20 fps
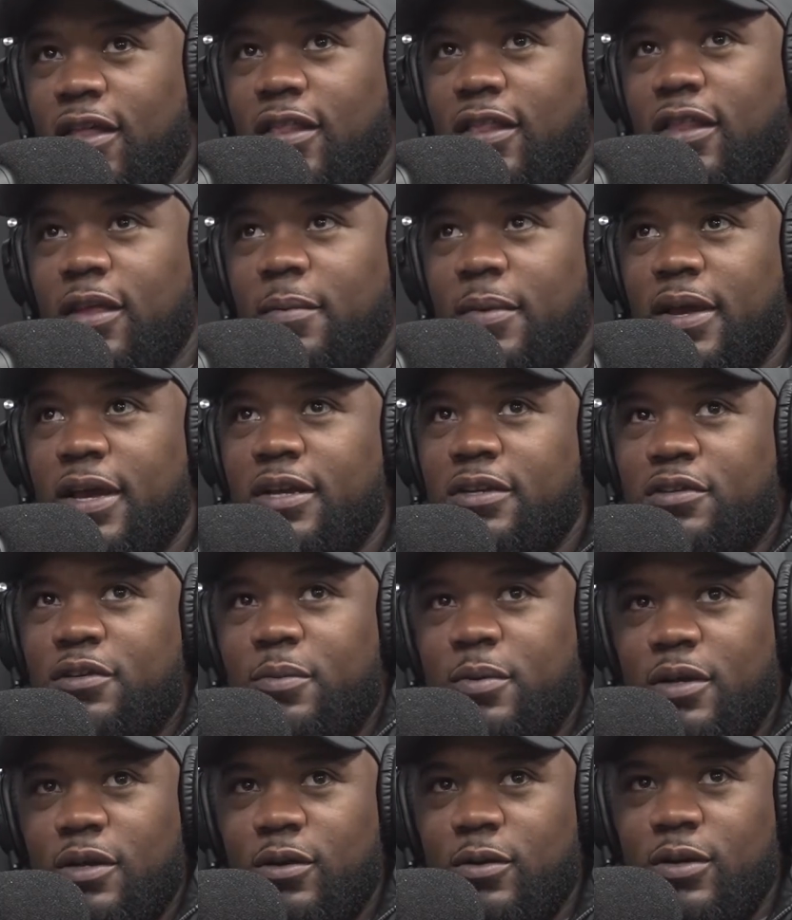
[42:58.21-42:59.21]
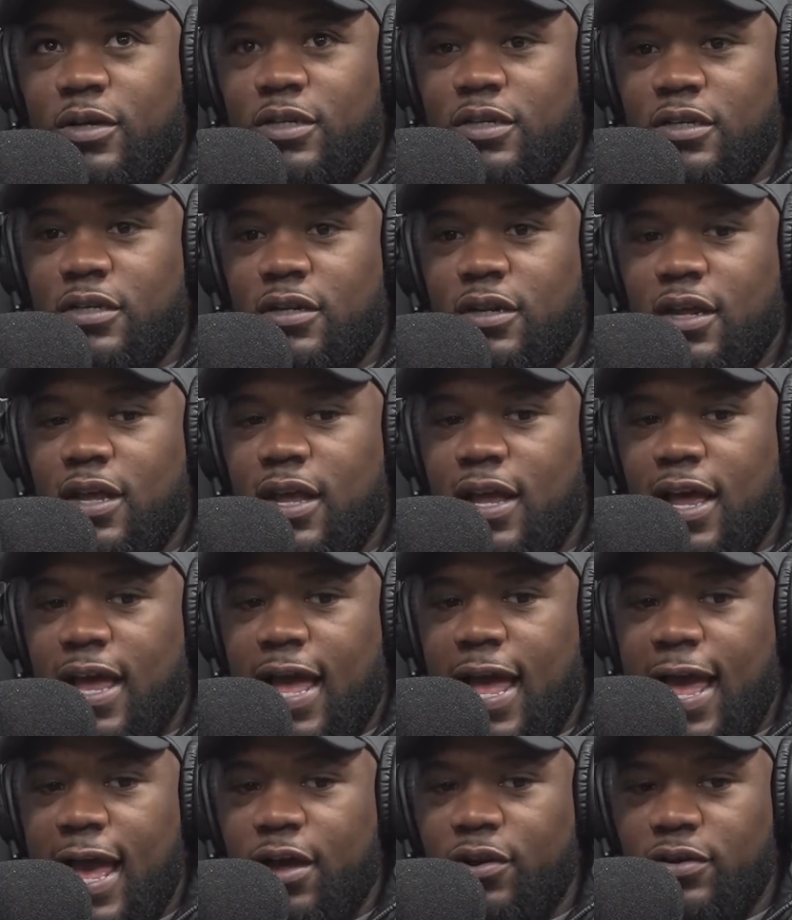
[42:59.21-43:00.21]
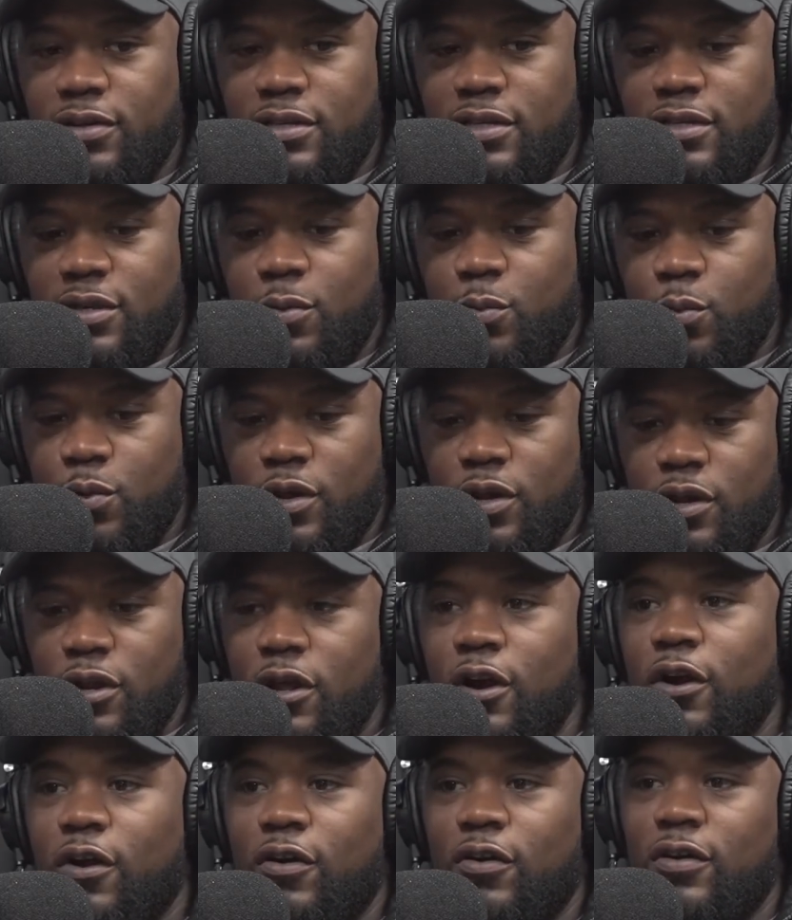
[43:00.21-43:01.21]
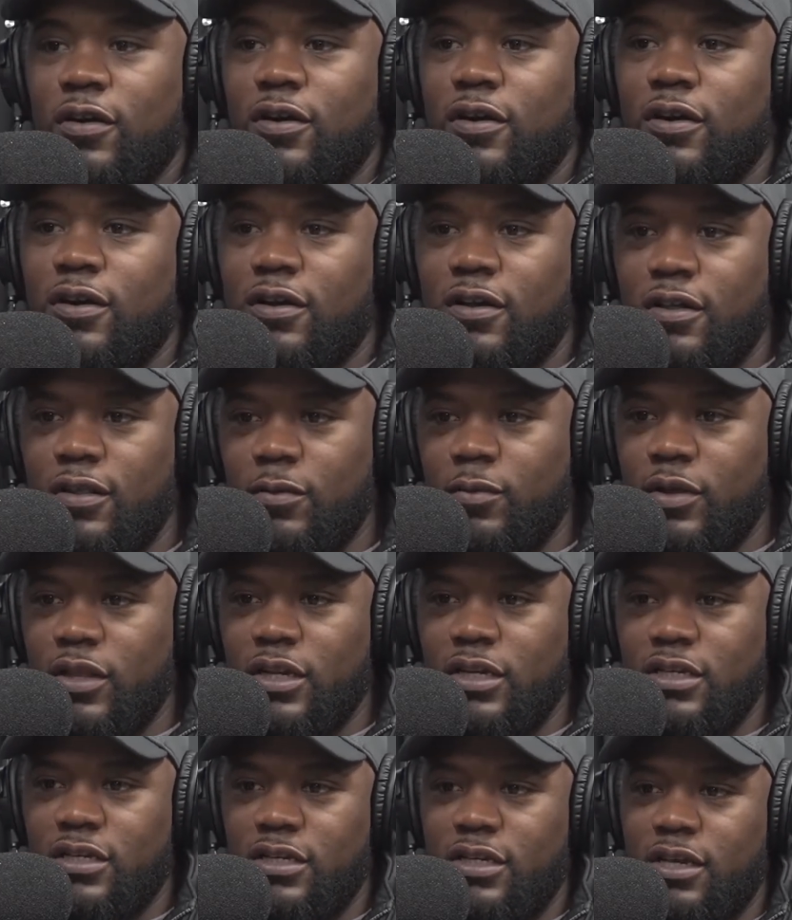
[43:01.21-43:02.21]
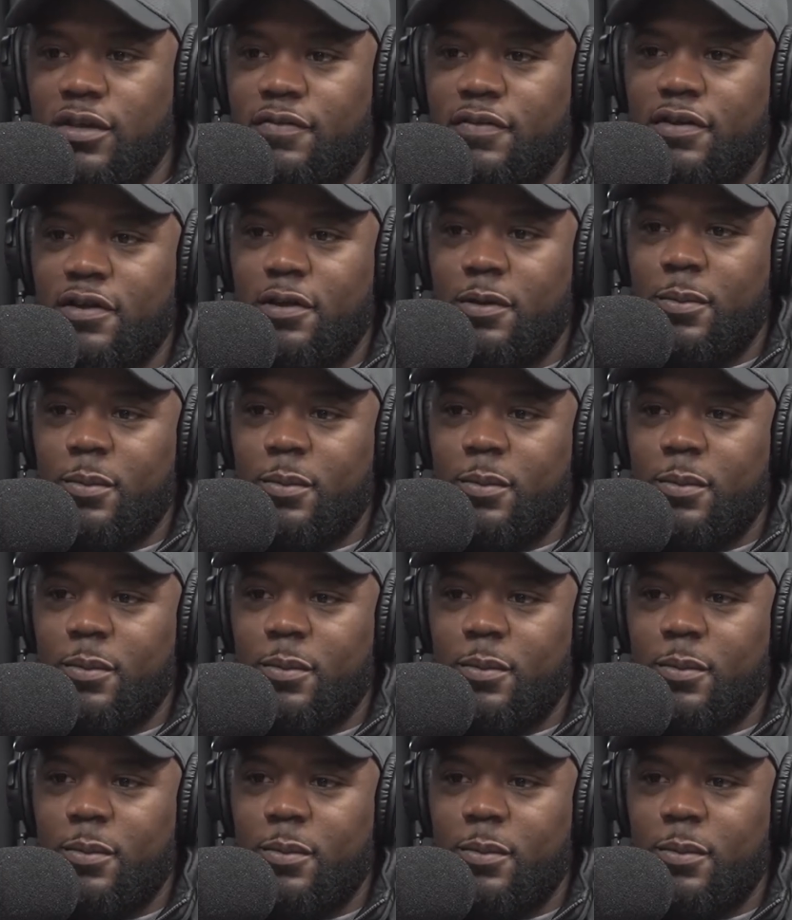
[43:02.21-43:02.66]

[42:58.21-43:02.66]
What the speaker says: Let me ask you a better question. How does someone know when they just give it up?